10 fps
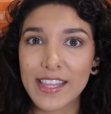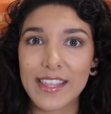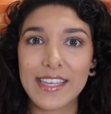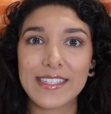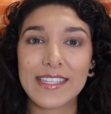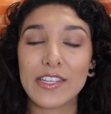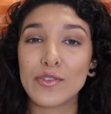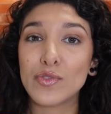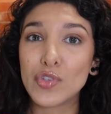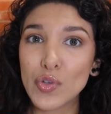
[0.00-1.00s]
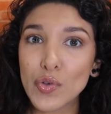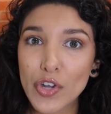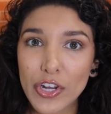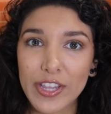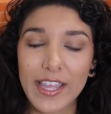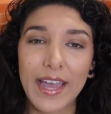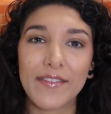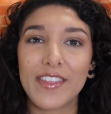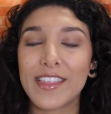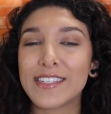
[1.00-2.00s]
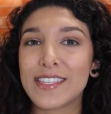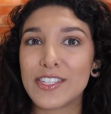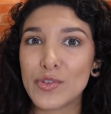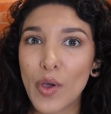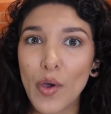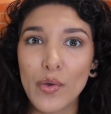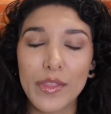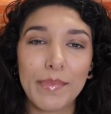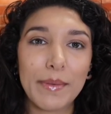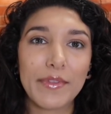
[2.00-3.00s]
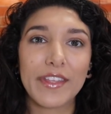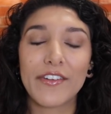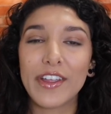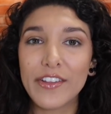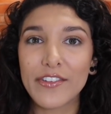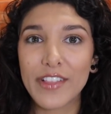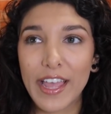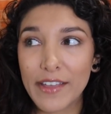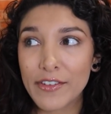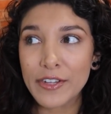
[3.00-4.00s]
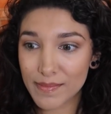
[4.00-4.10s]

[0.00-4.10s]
the things that you do currently have, the things that you own, the people that are in your life.